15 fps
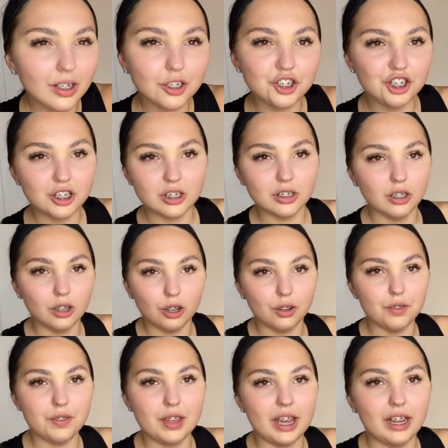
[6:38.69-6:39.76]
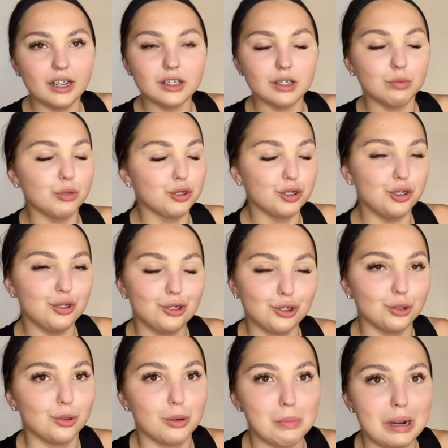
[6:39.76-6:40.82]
just a lot of things I'm not too sure